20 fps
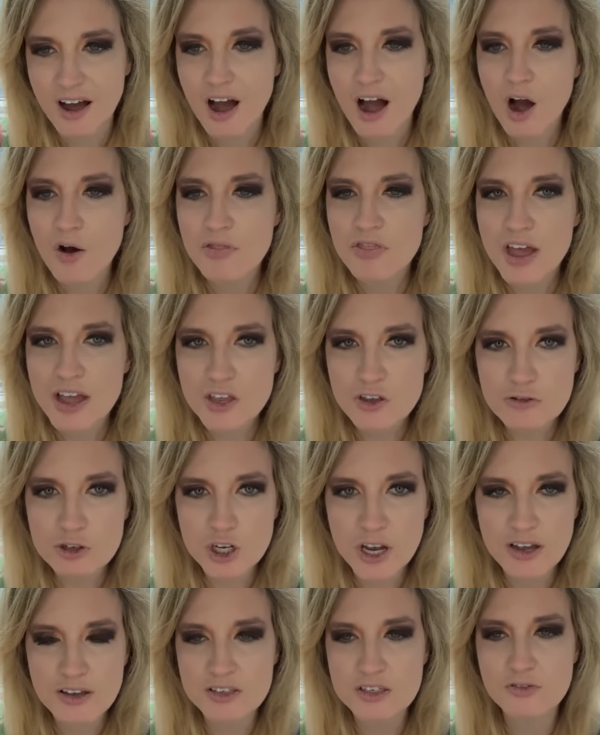Oh, thank you,
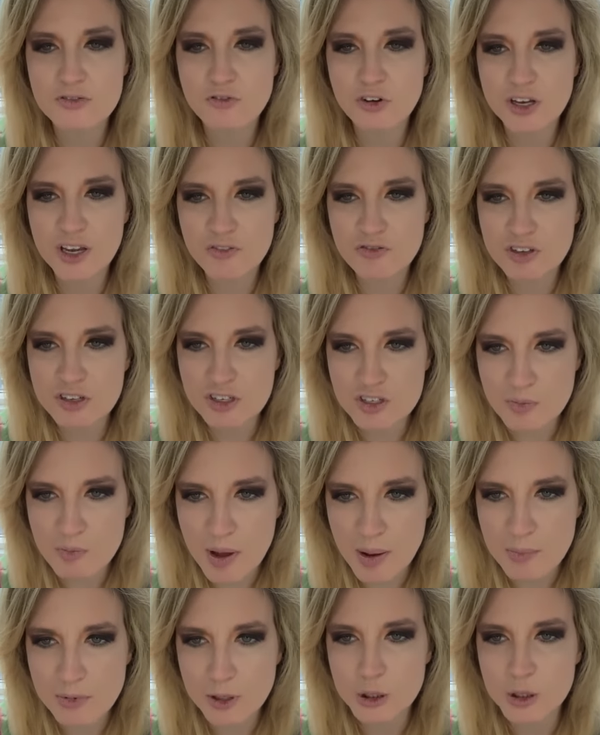Jason, for gifting some
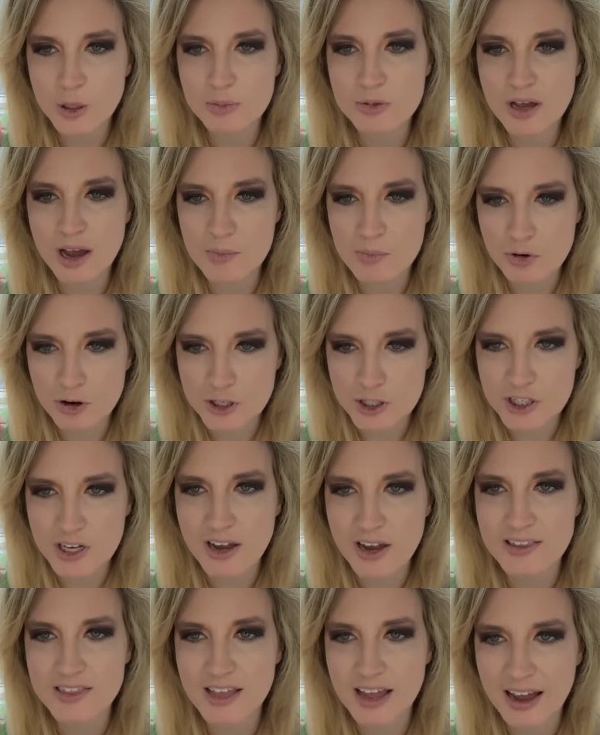memberships. I
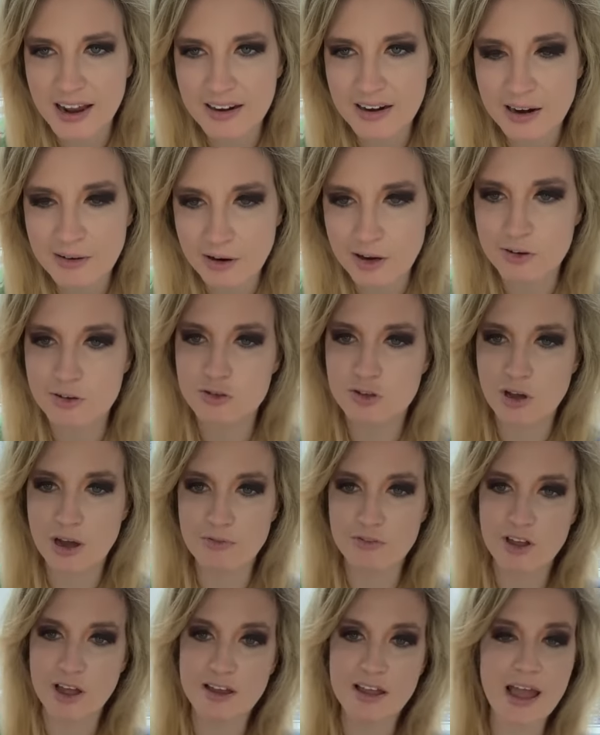appreciate that. I,
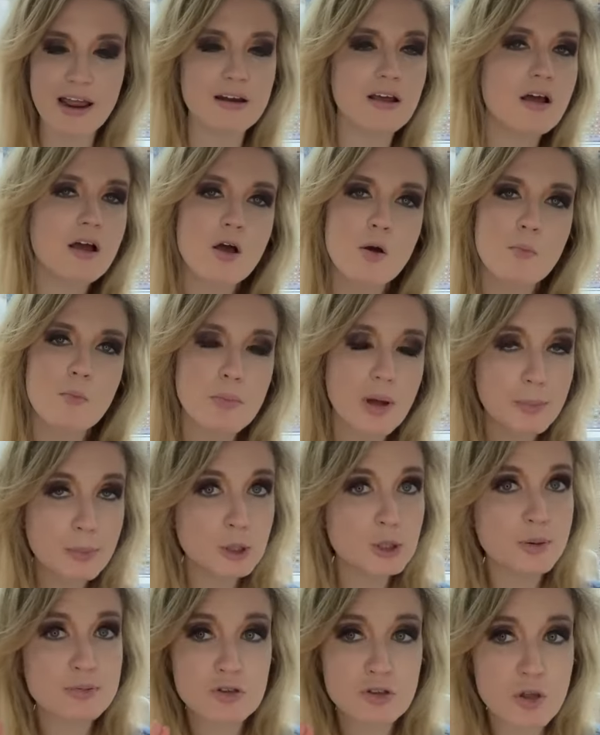I, again,
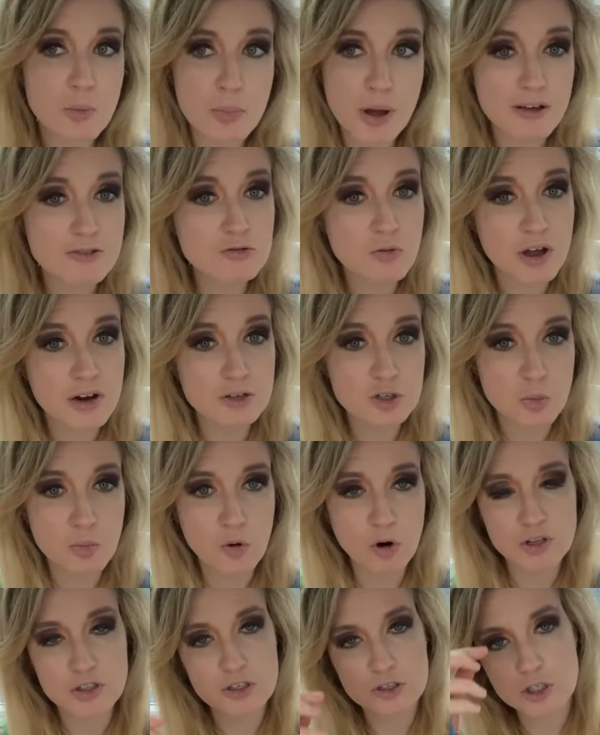memberships are the best way to
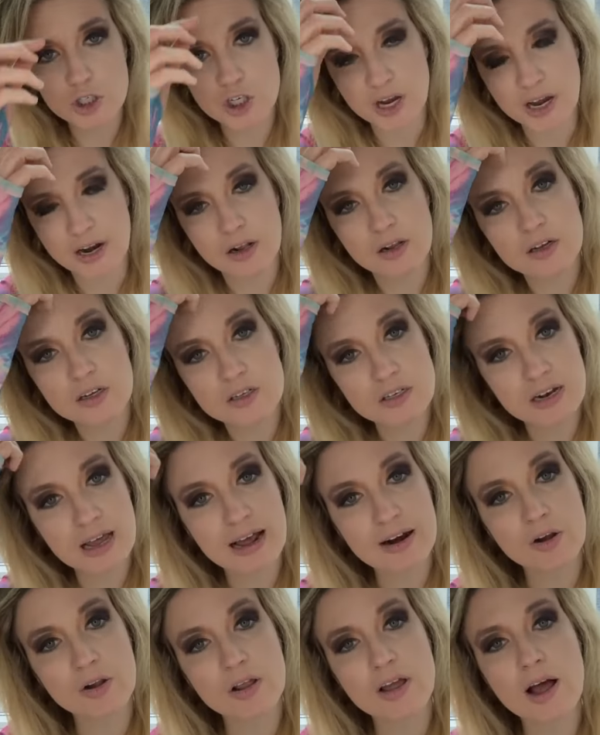support this channel because it
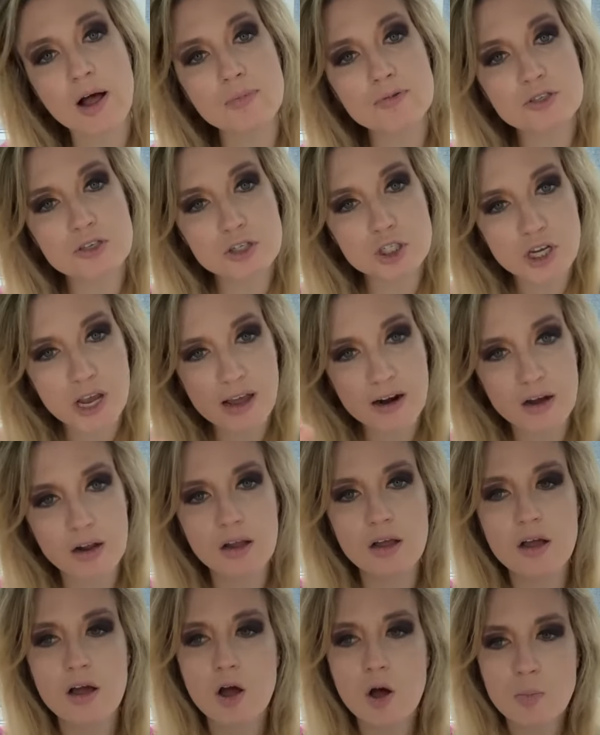not only helps the
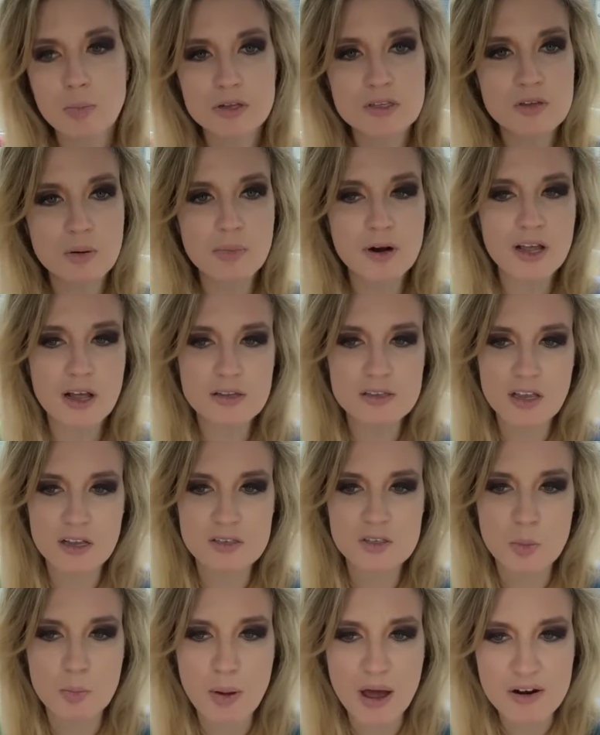channel, but somebody else
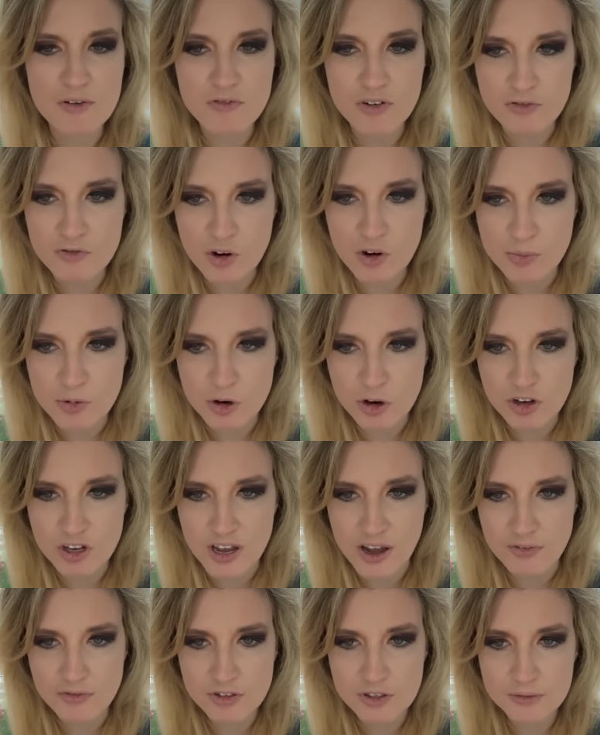gets to benefit from your
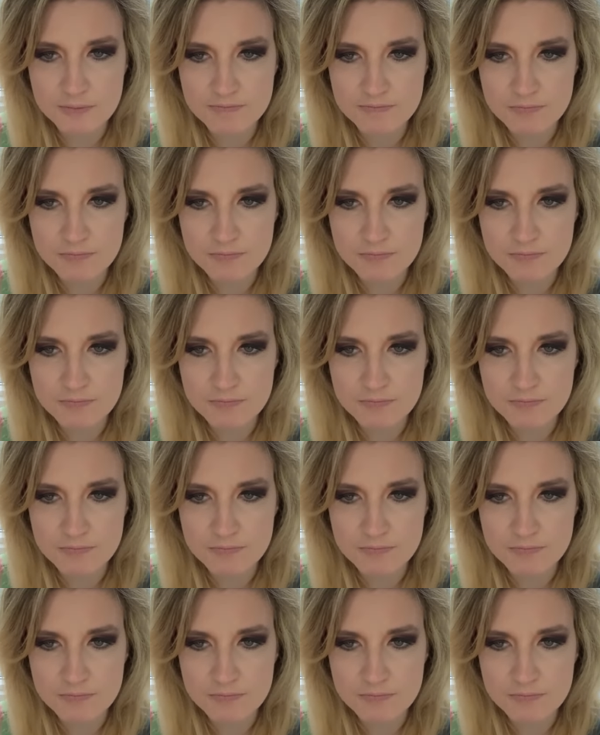gift.